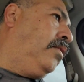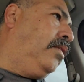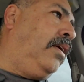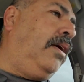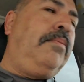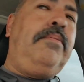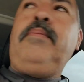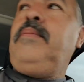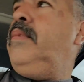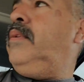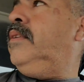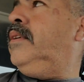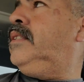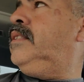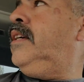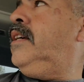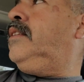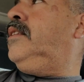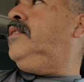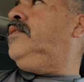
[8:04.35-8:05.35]
yep,
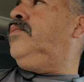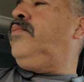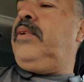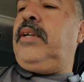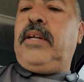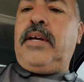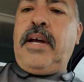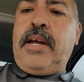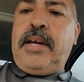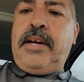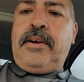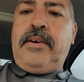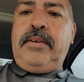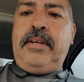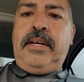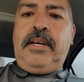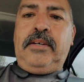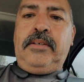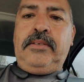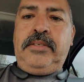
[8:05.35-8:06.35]
looks like there's one guy here
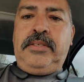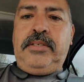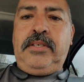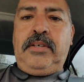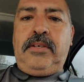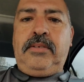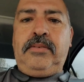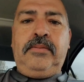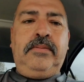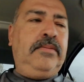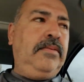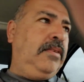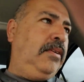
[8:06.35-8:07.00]
now, so